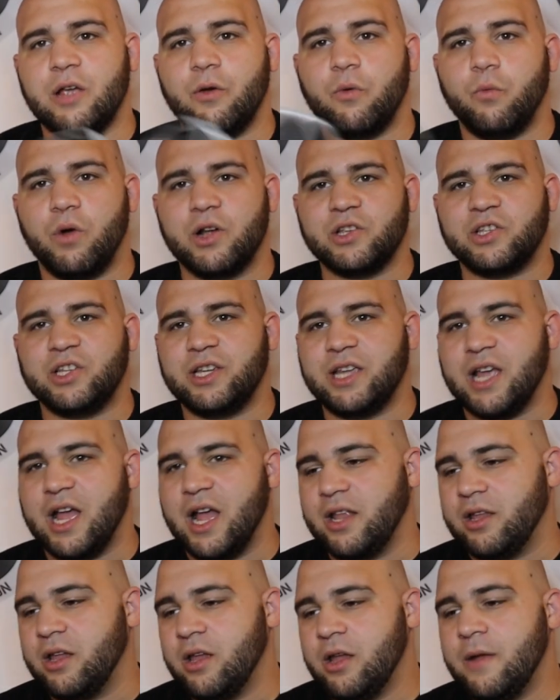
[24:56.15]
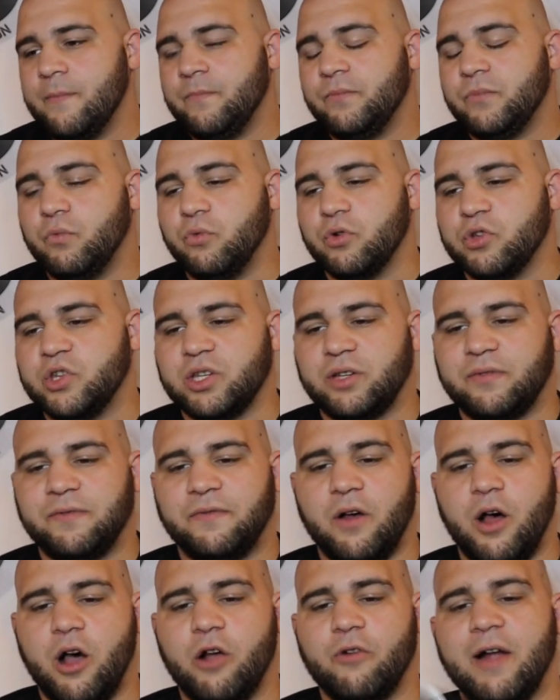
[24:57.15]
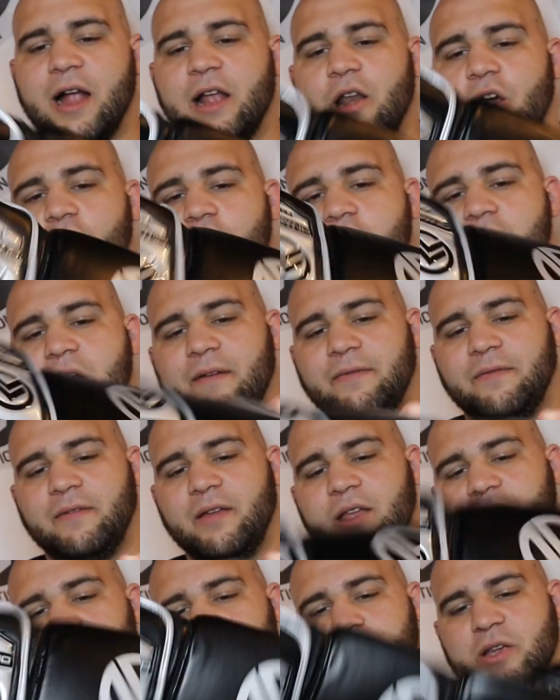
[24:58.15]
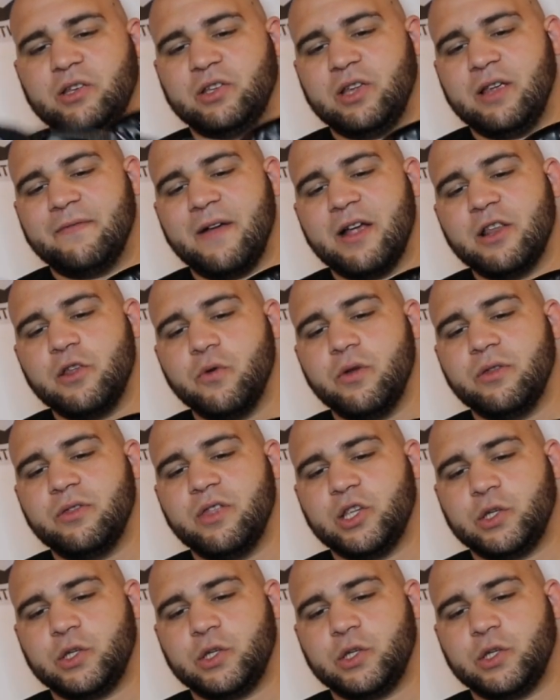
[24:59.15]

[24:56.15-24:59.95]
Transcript: It, once again, will just fall right off, especially if I do it